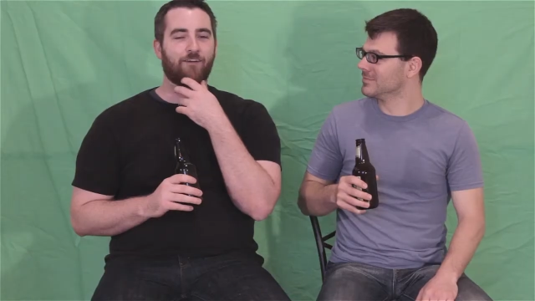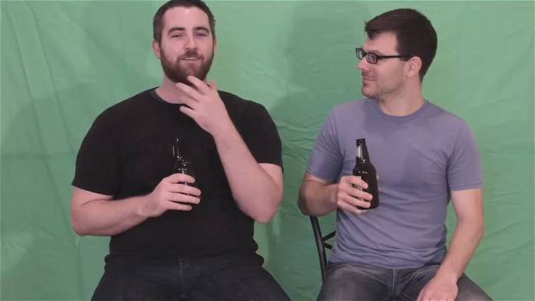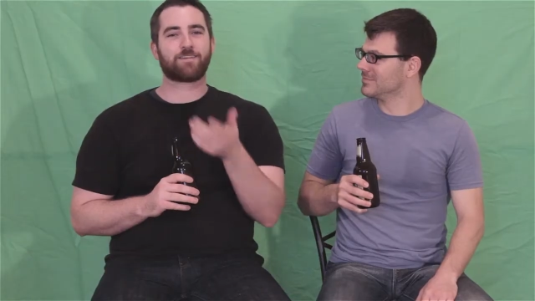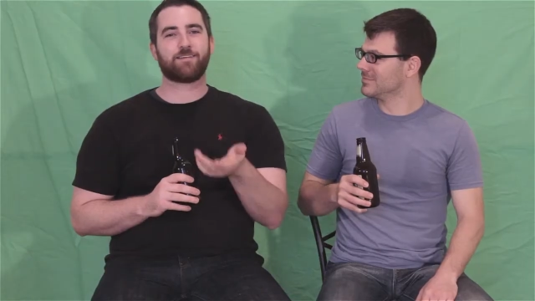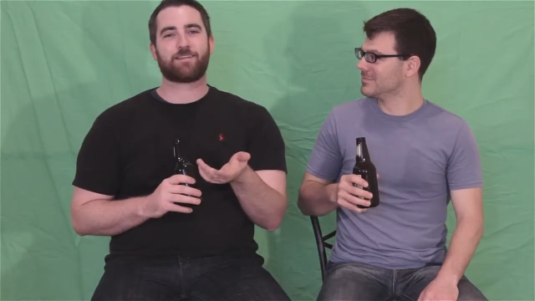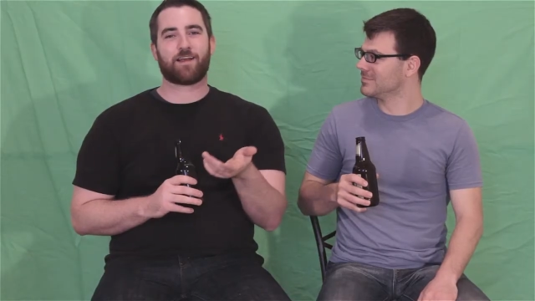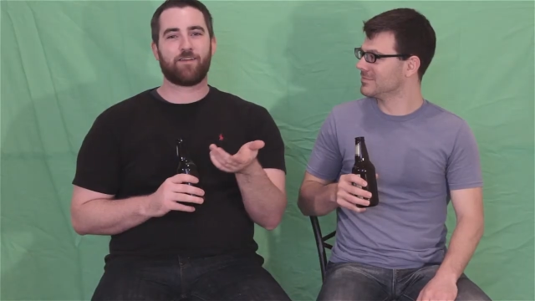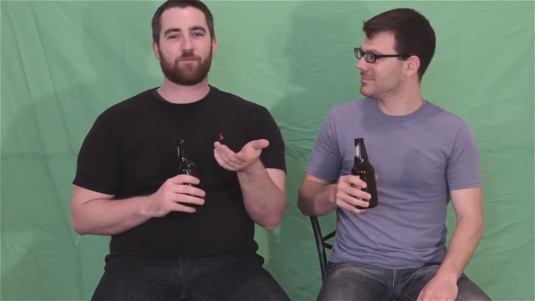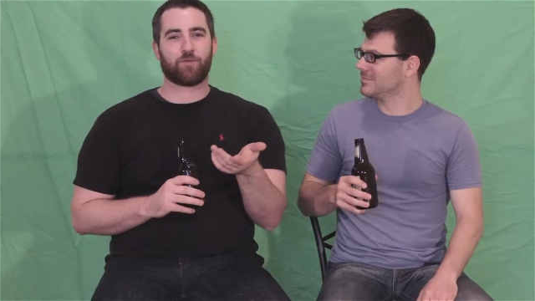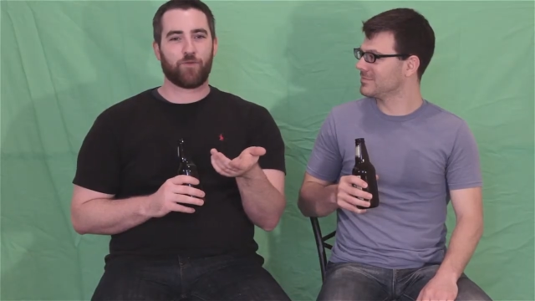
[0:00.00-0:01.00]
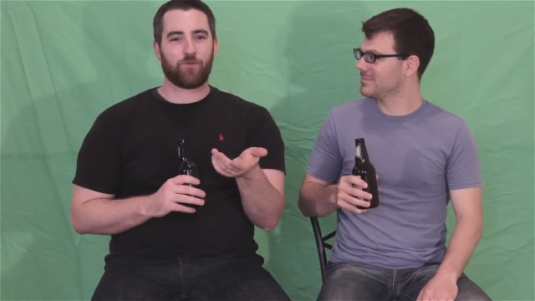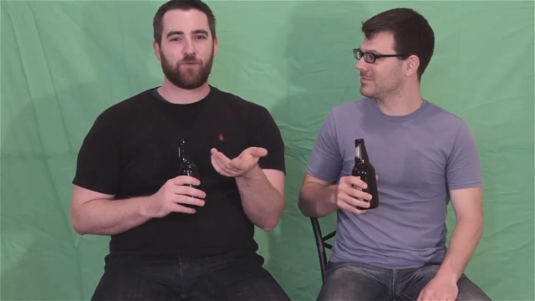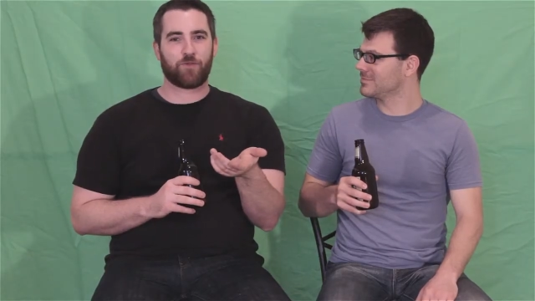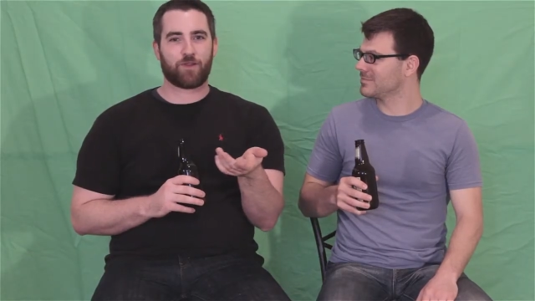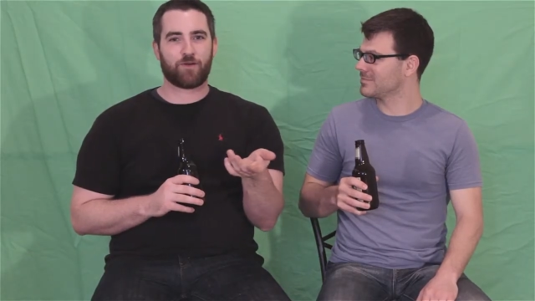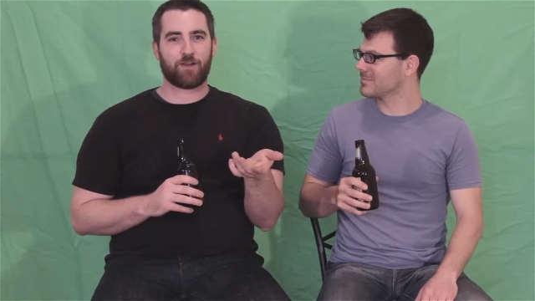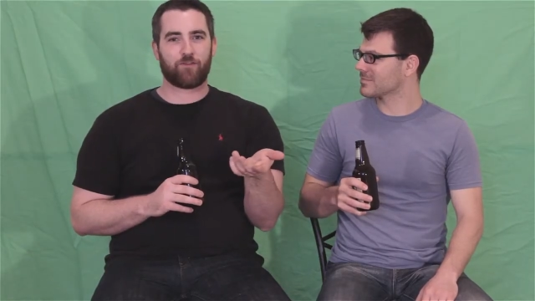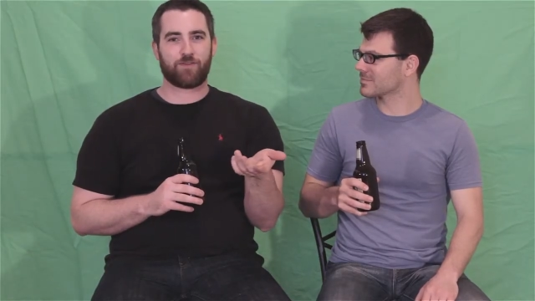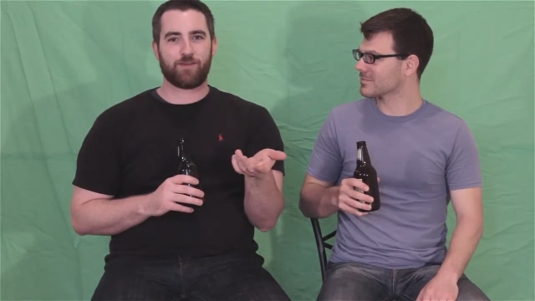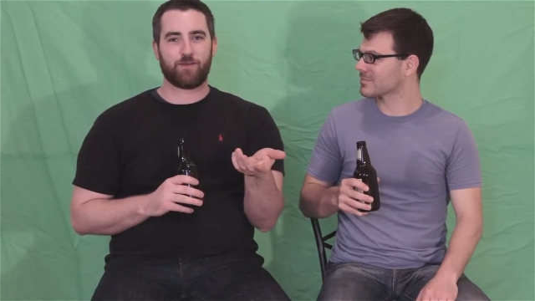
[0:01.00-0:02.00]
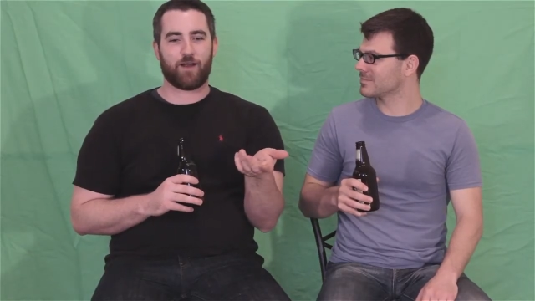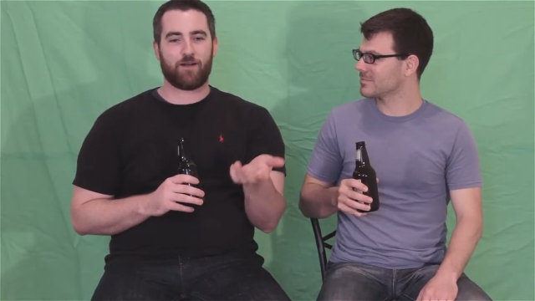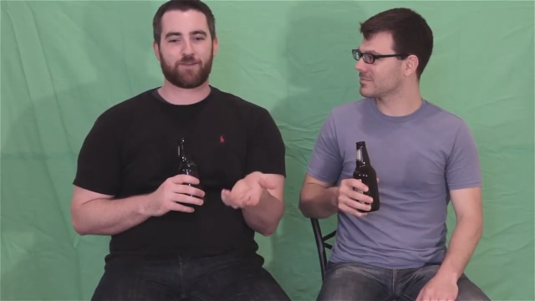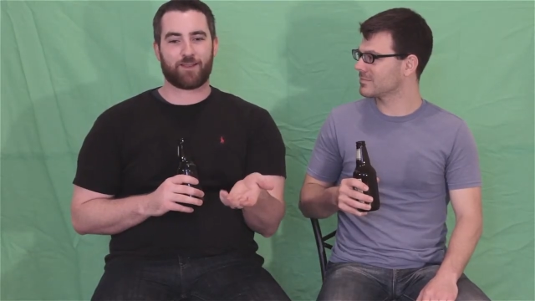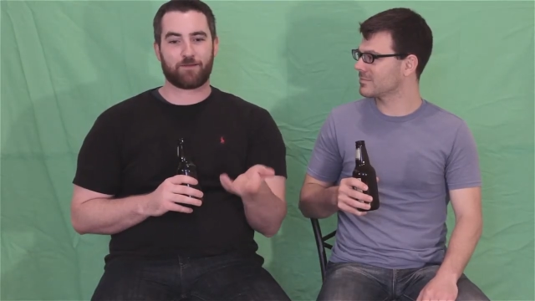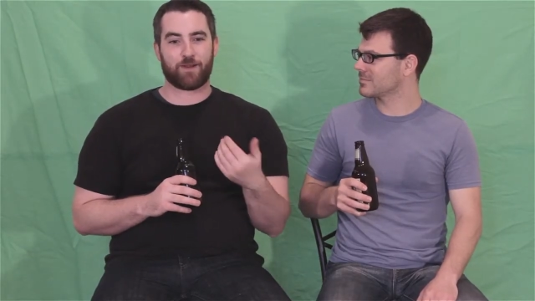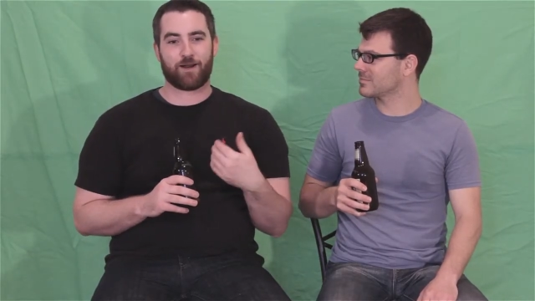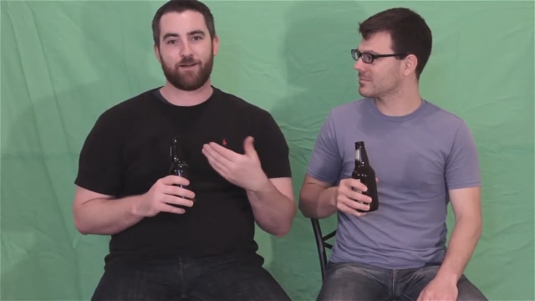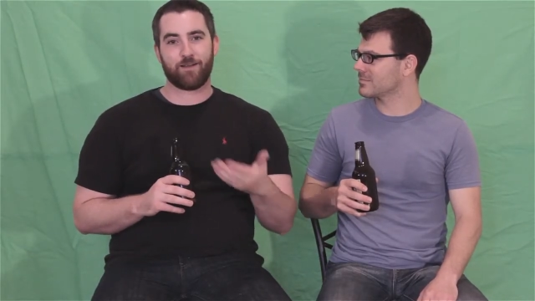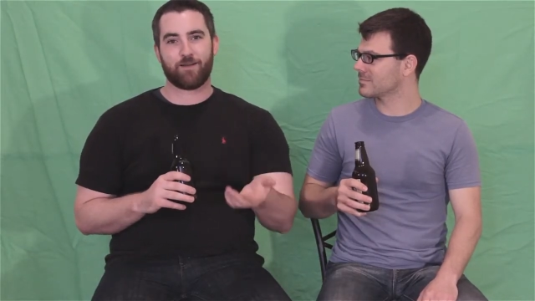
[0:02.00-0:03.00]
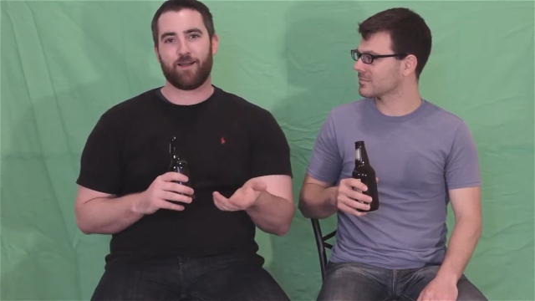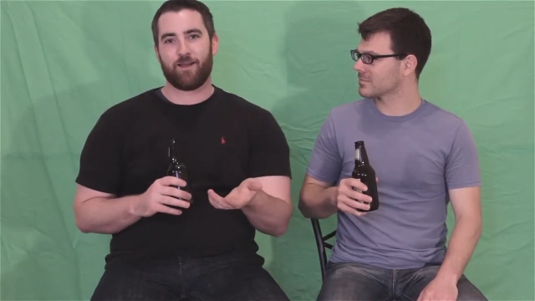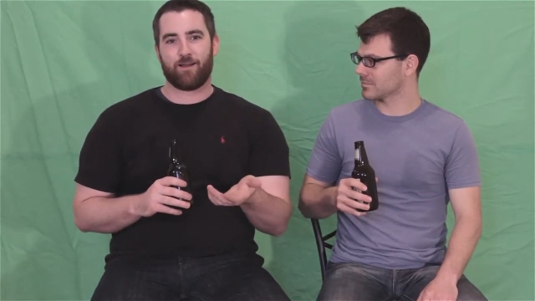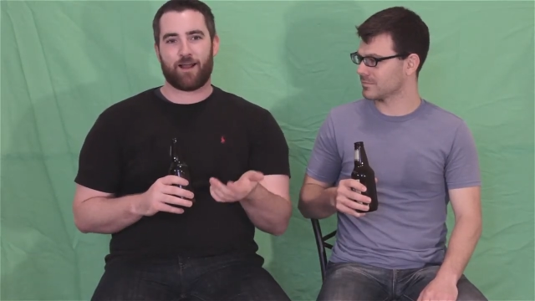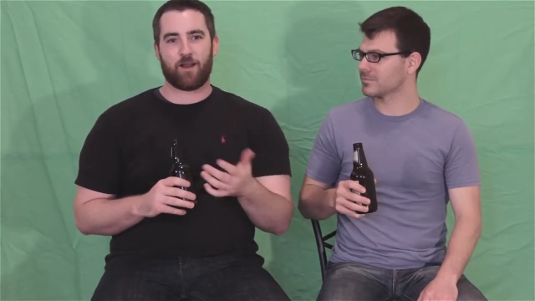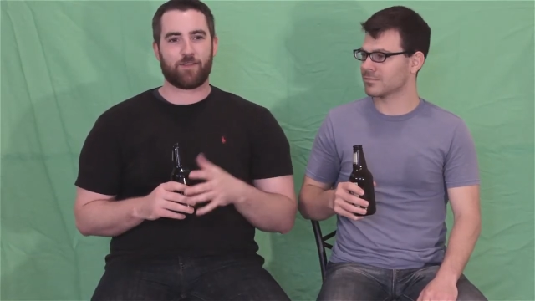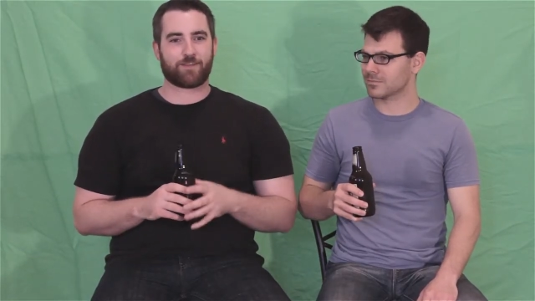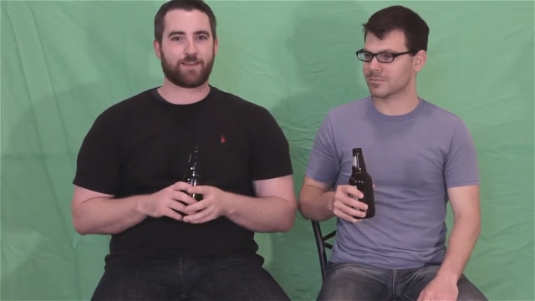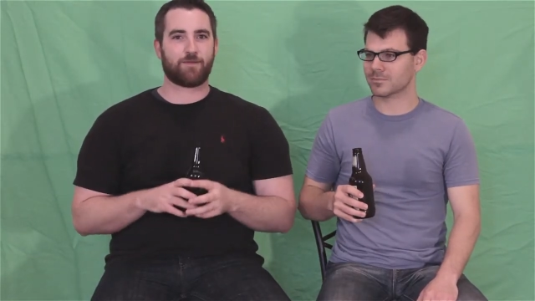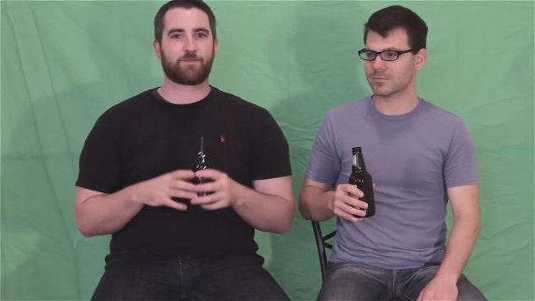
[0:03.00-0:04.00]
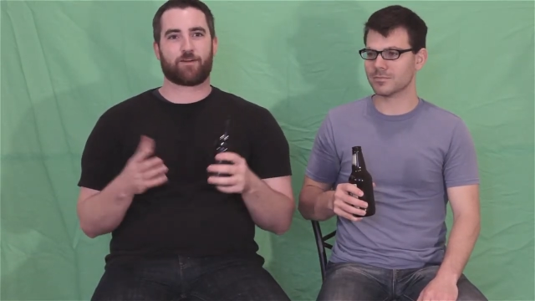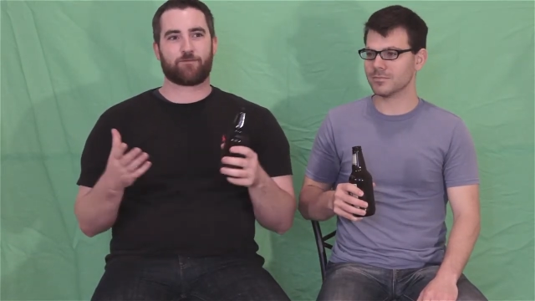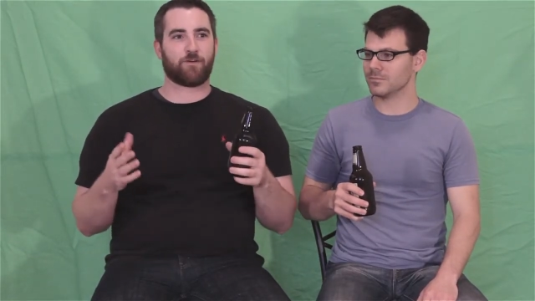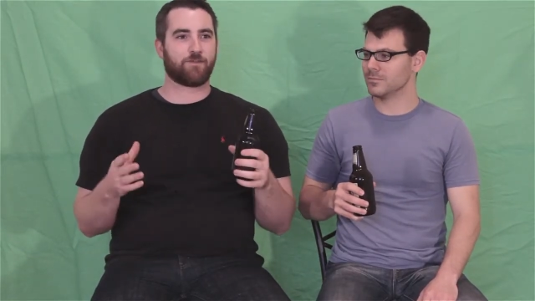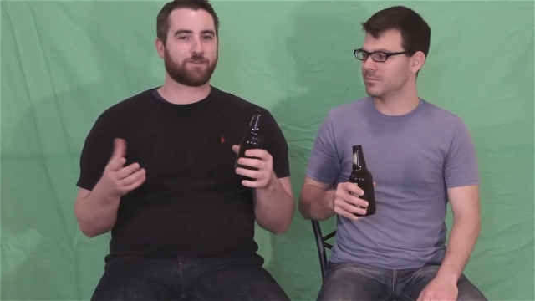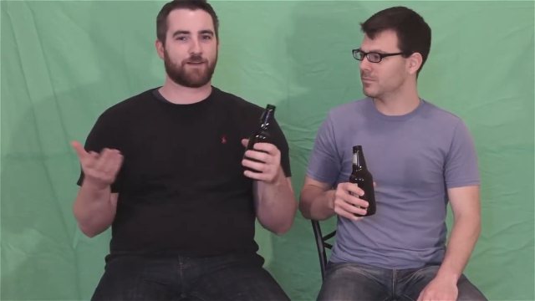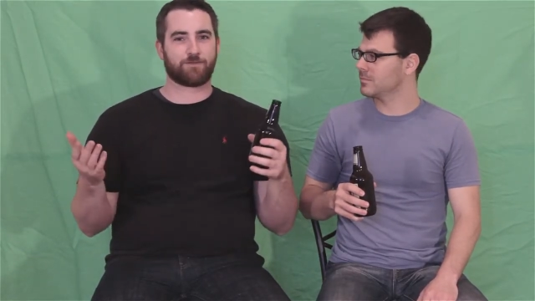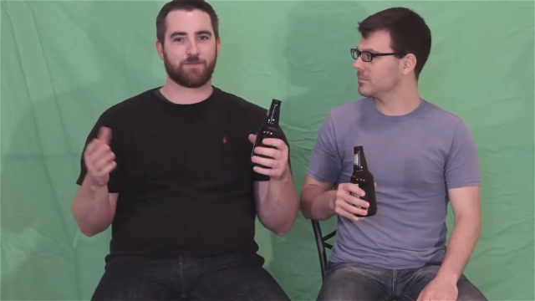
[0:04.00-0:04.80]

Speaker 1: obviously it's kind of like Bluetooth. I know N F C, you have to like pair it. I know like the Samsung phones, that